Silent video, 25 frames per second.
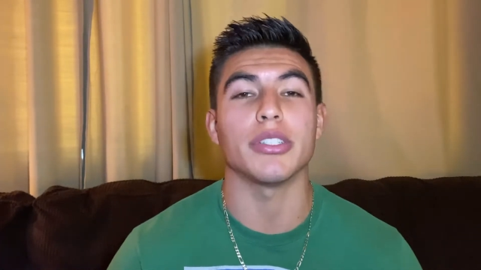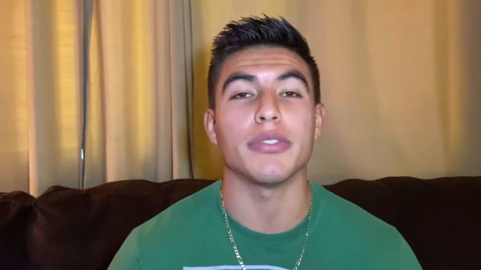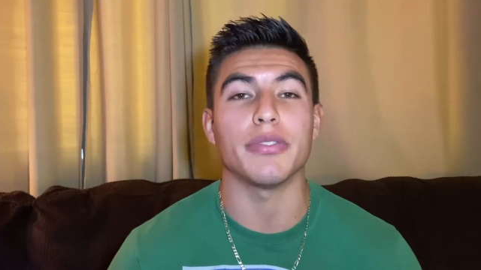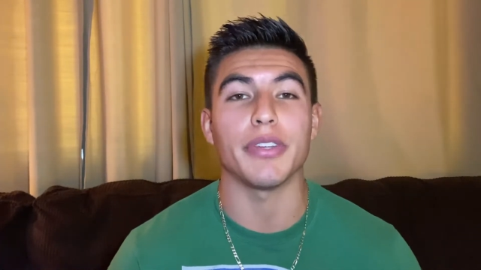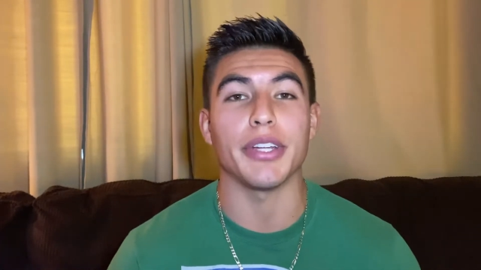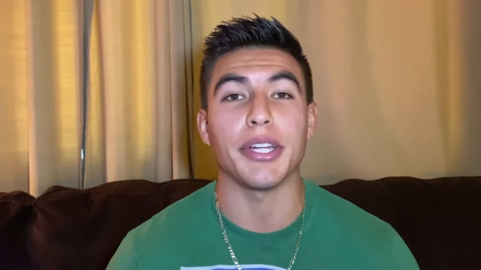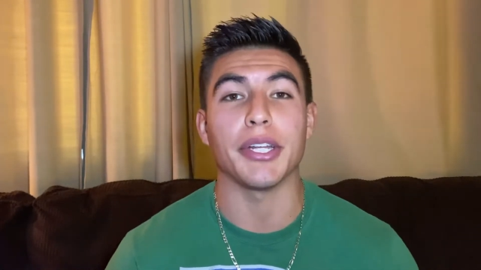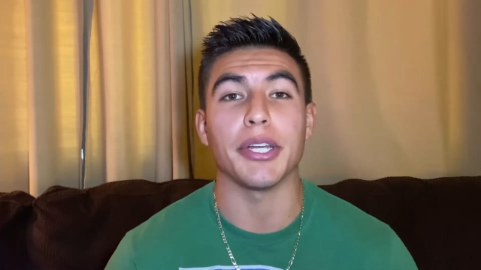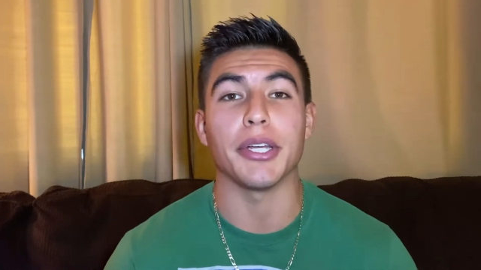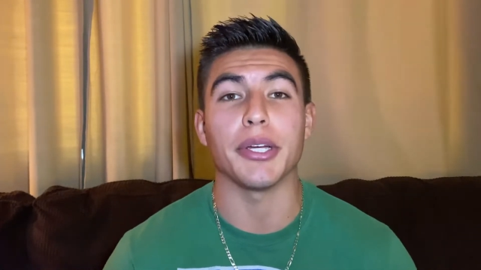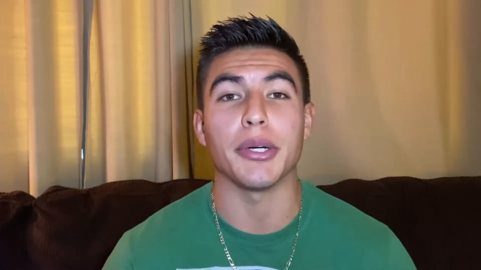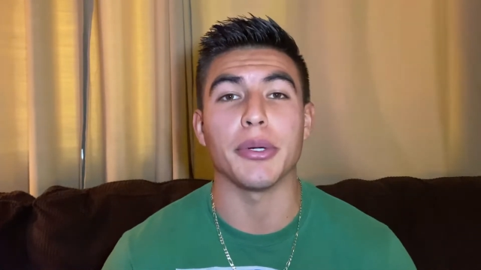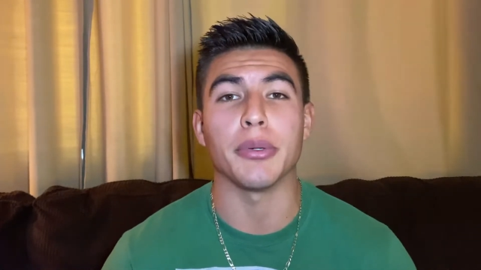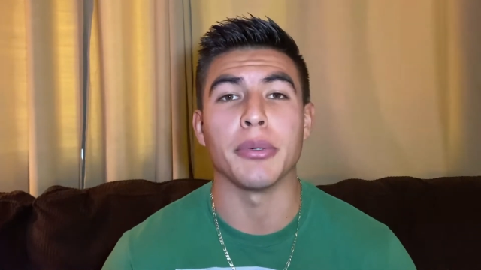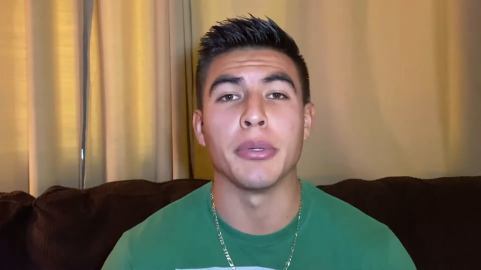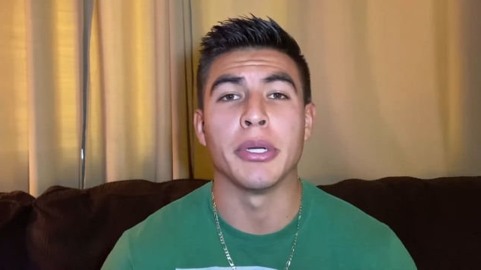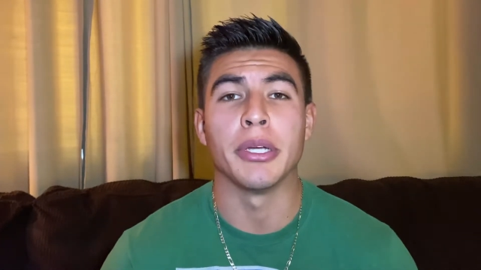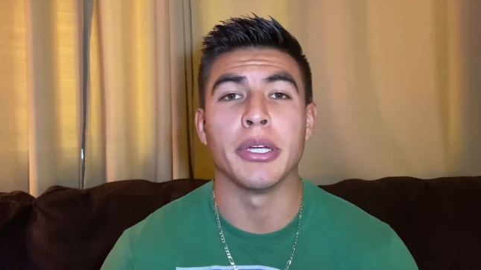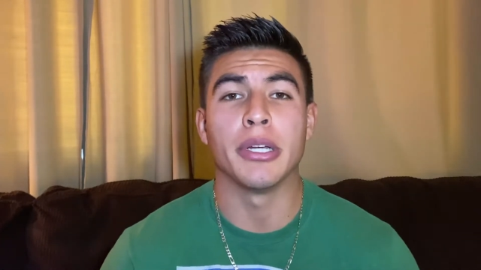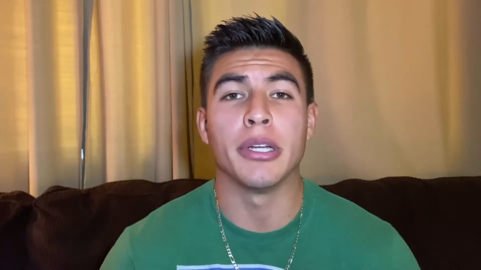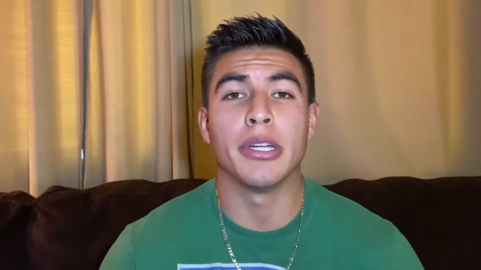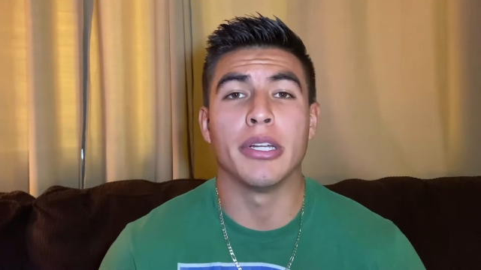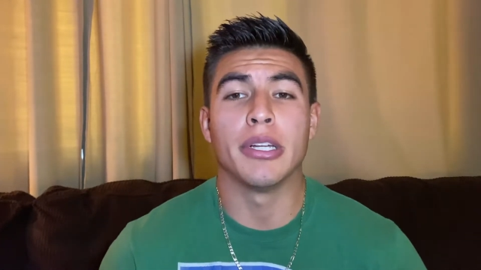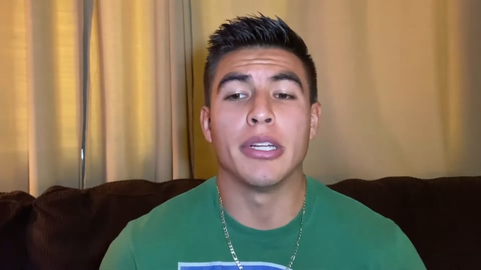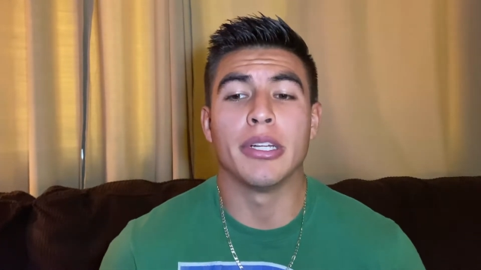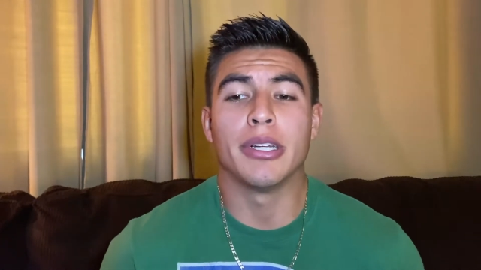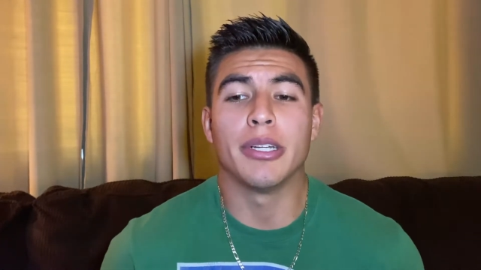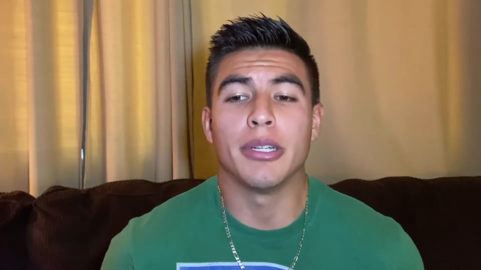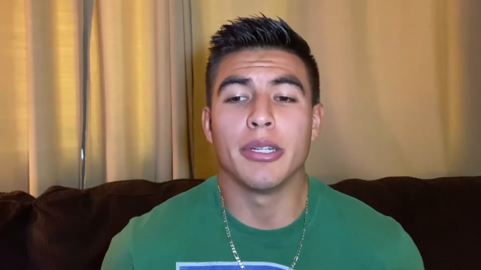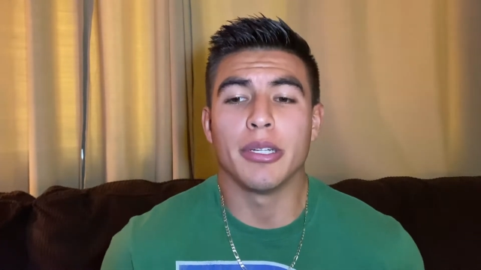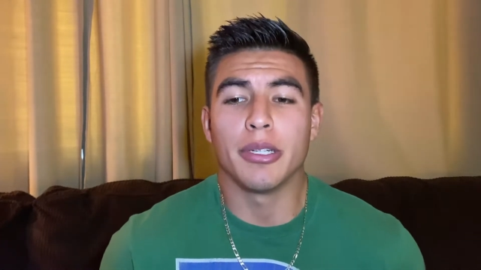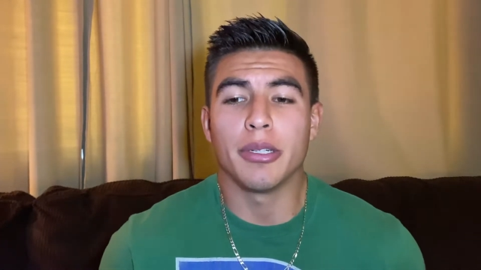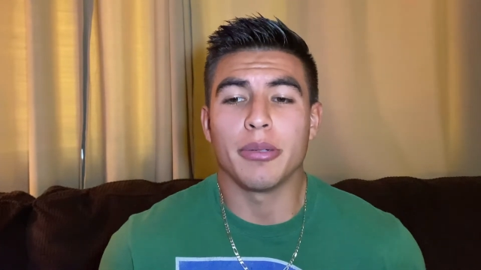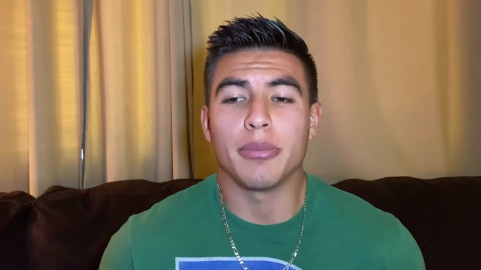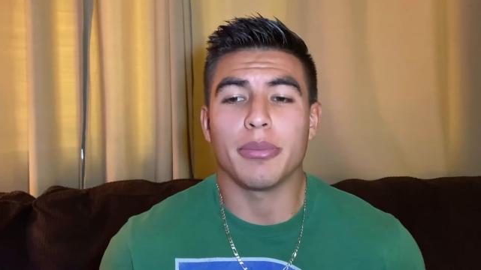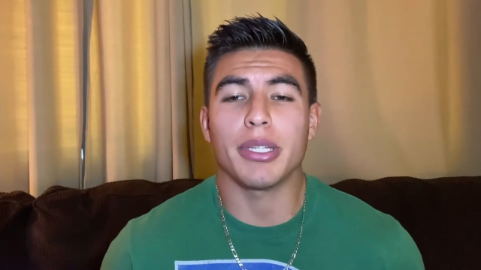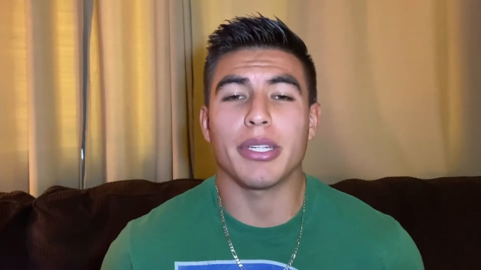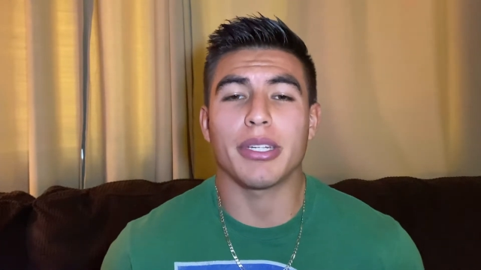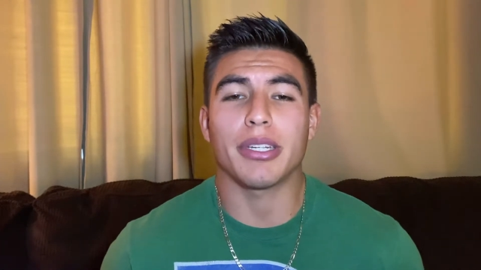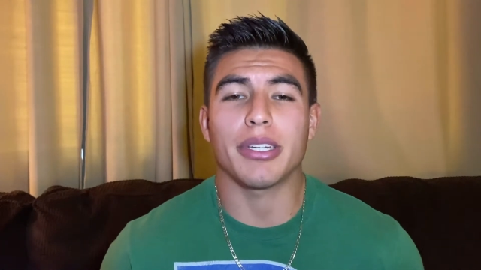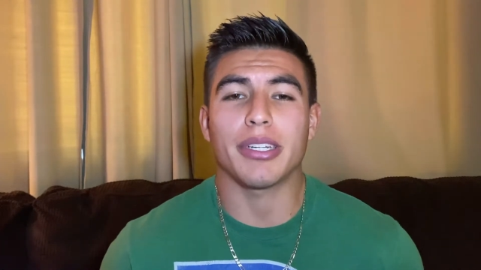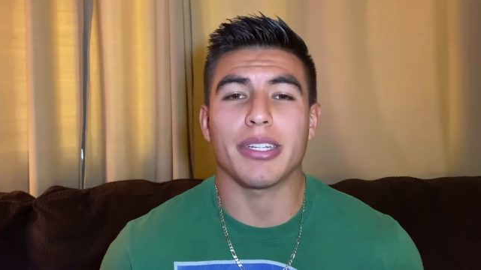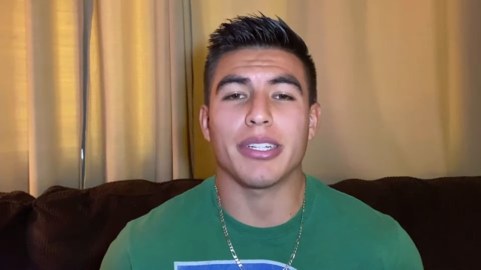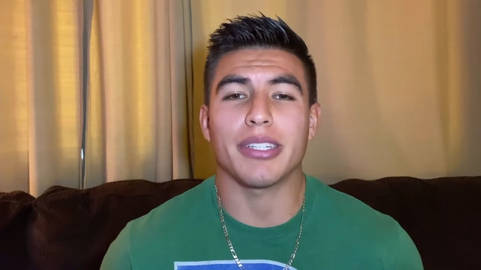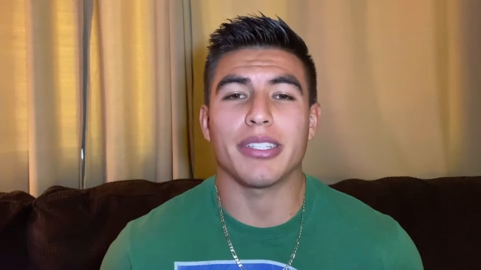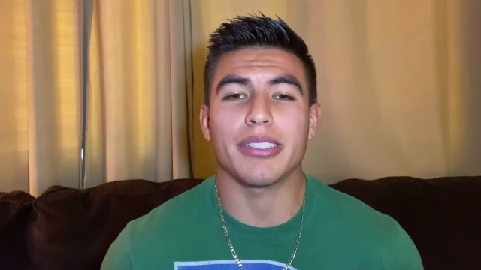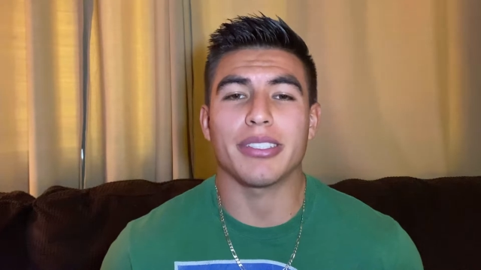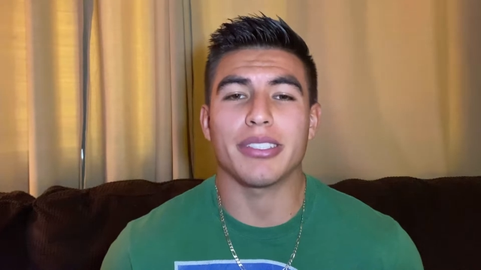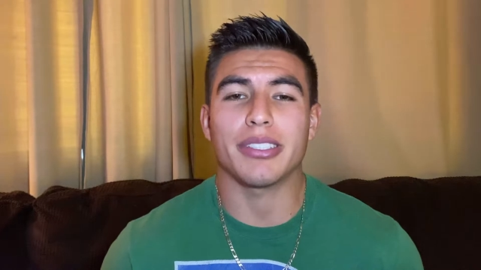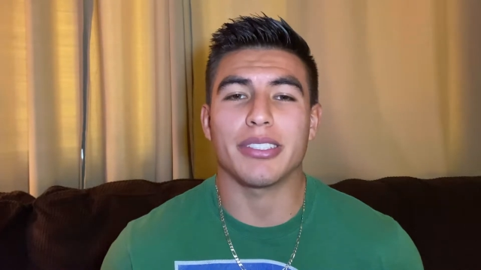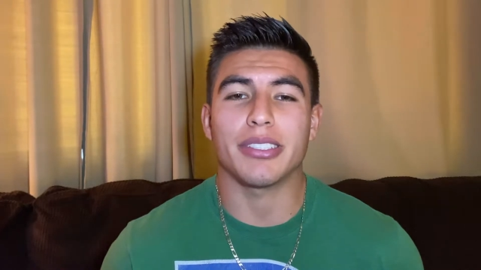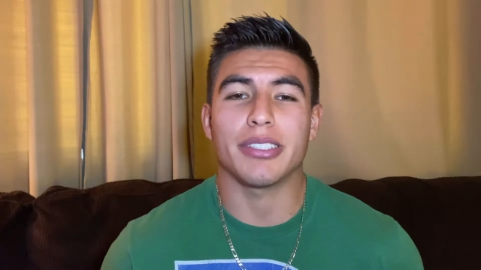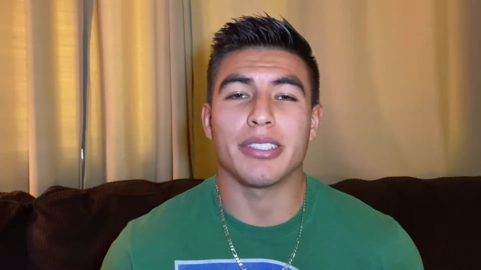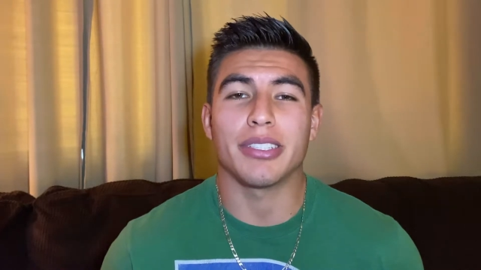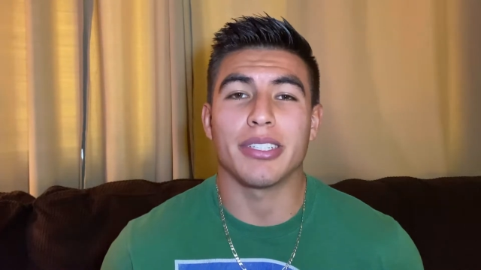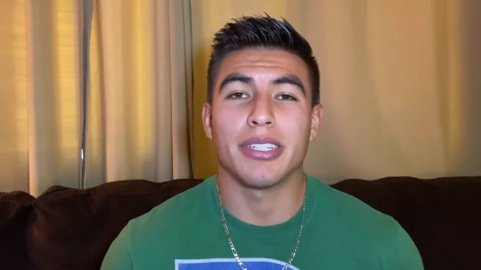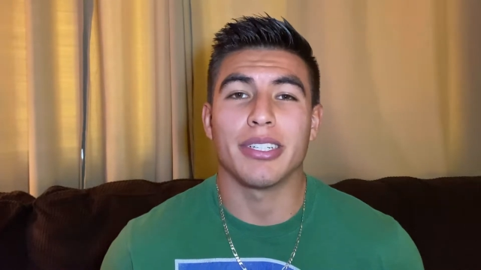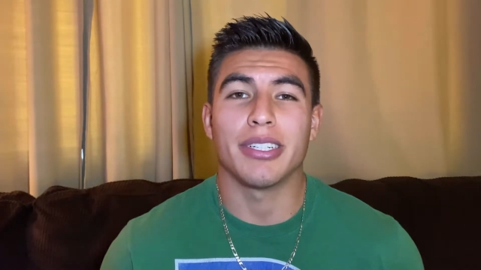video because,